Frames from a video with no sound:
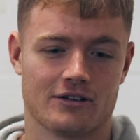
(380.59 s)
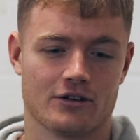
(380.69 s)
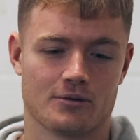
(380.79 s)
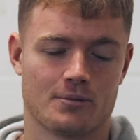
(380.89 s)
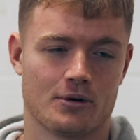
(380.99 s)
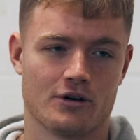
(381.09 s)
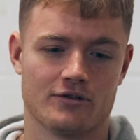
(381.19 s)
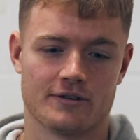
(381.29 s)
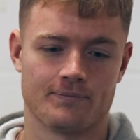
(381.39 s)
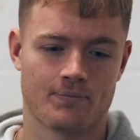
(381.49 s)
are so
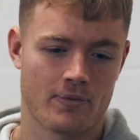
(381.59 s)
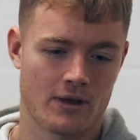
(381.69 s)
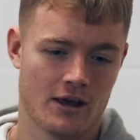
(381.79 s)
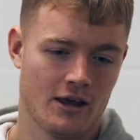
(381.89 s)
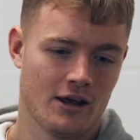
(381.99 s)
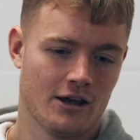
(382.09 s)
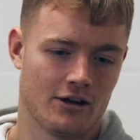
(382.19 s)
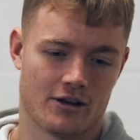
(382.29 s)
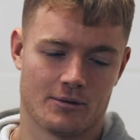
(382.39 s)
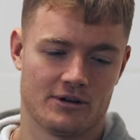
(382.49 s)
supportive, and
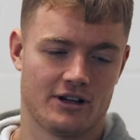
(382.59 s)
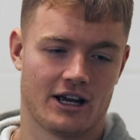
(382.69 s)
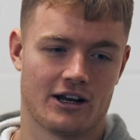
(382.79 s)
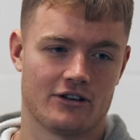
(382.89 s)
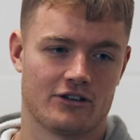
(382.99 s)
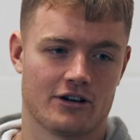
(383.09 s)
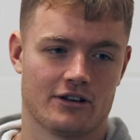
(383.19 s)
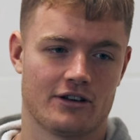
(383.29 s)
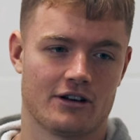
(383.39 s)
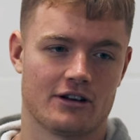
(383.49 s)
you know, they'll be singing and
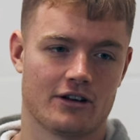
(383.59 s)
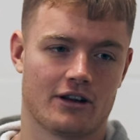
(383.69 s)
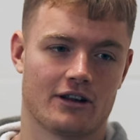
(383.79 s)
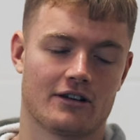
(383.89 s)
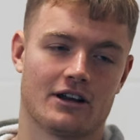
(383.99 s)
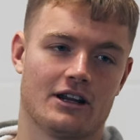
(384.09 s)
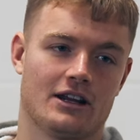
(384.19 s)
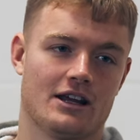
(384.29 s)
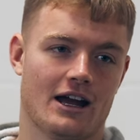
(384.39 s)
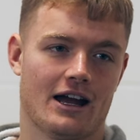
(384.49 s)
chanting. I don't think there's
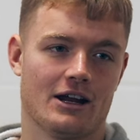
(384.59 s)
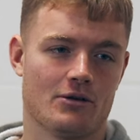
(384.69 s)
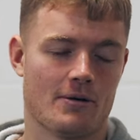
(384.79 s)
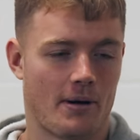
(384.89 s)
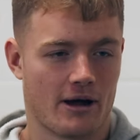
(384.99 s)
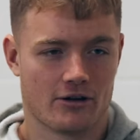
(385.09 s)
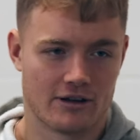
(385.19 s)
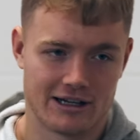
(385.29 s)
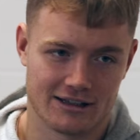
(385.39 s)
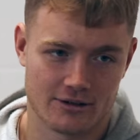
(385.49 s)
anywhere better in
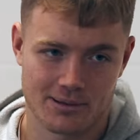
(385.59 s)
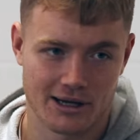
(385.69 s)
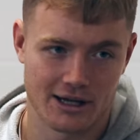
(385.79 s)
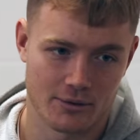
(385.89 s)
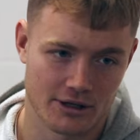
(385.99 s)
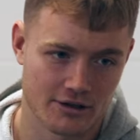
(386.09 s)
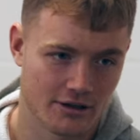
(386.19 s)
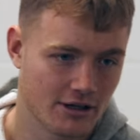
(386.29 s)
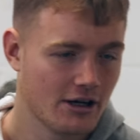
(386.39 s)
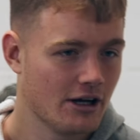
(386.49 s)
the league to play when
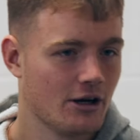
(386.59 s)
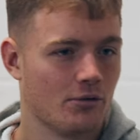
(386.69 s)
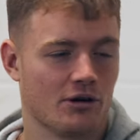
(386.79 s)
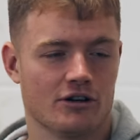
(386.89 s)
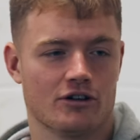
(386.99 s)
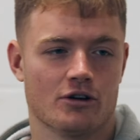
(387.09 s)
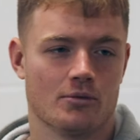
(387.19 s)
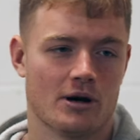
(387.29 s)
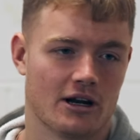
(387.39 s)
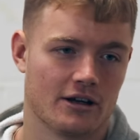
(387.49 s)
you're
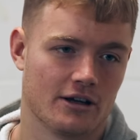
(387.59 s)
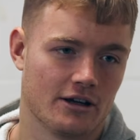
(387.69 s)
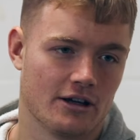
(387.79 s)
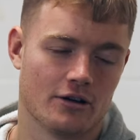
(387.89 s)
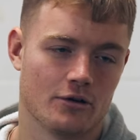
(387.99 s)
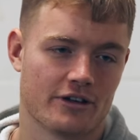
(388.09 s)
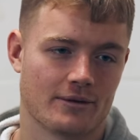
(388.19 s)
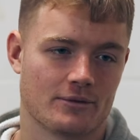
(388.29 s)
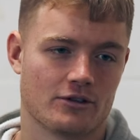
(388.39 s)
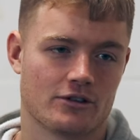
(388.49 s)
doing well in a
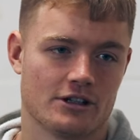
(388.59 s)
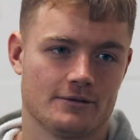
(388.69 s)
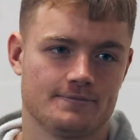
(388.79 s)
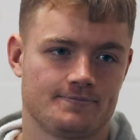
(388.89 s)
Northampton shirt.